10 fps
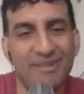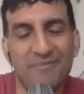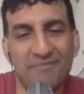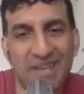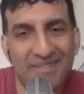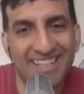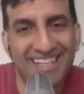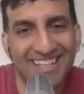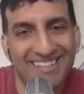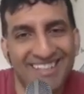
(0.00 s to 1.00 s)
but maybe
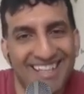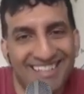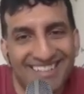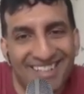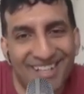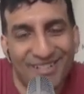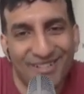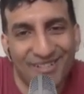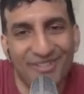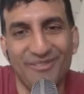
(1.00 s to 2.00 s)
then that's not
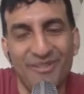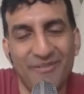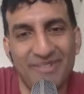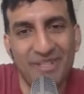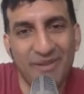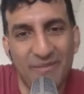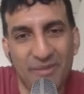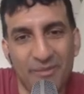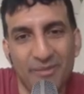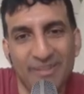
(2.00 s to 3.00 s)
true from the way
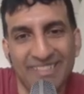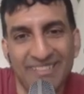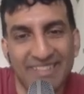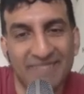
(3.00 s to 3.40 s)
people perceive it.